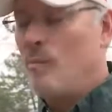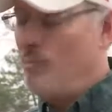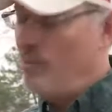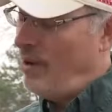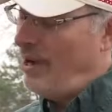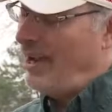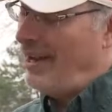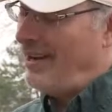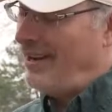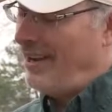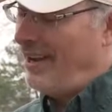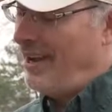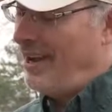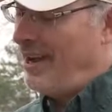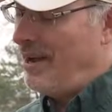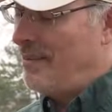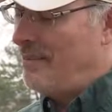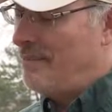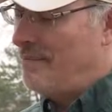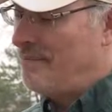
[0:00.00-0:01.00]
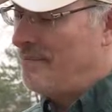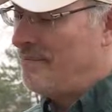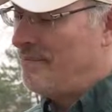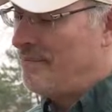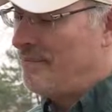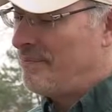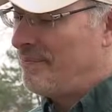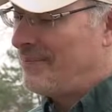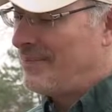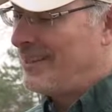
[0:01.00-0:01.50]
but, um,
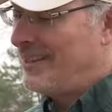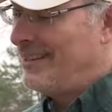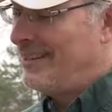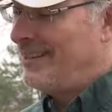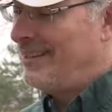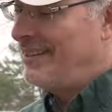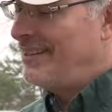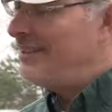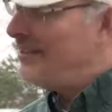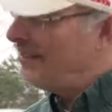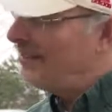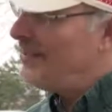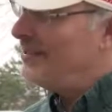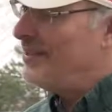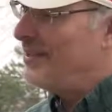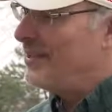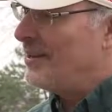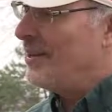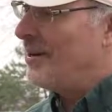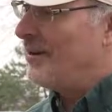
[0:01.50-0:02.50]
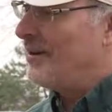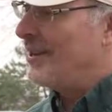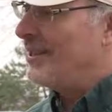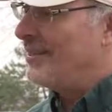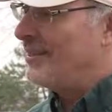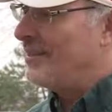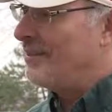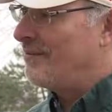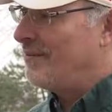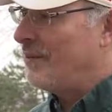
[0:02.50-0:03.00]
you know,
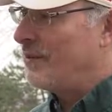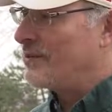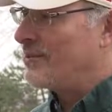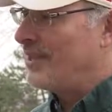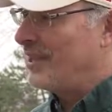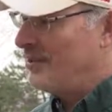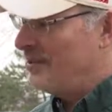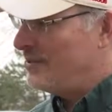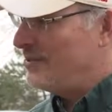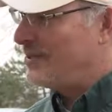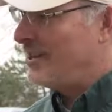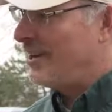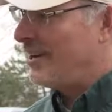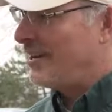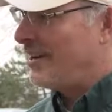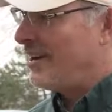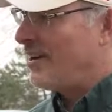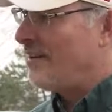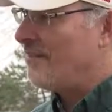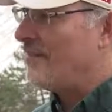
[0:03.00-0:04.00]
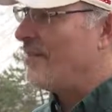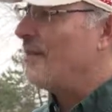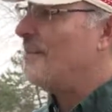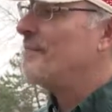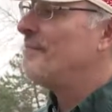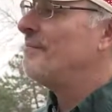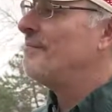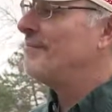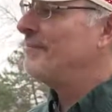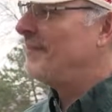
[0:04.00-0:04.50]
it, the folks that do take care of
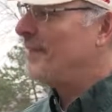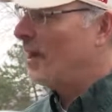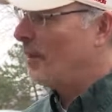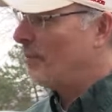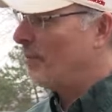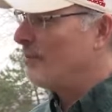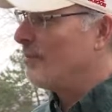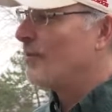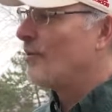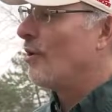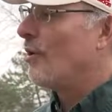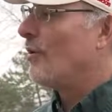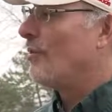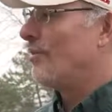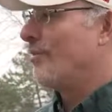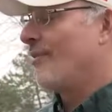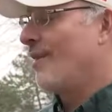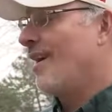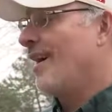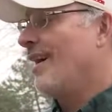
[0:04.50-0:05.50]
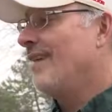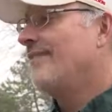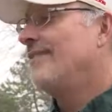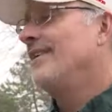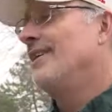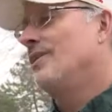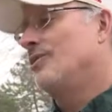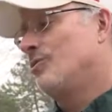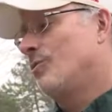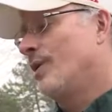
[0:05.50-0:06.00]
them, help them grow and thrive,
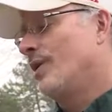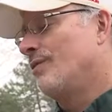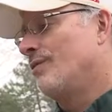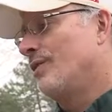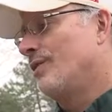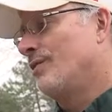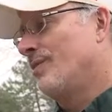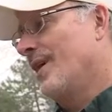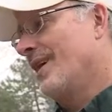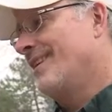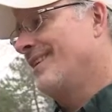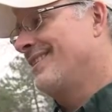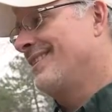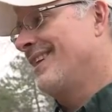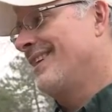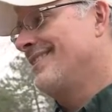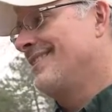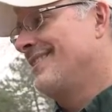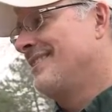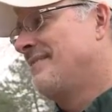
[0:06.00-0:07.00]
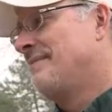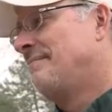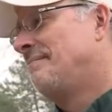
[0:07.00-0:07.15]
it's wonderful to recognize it.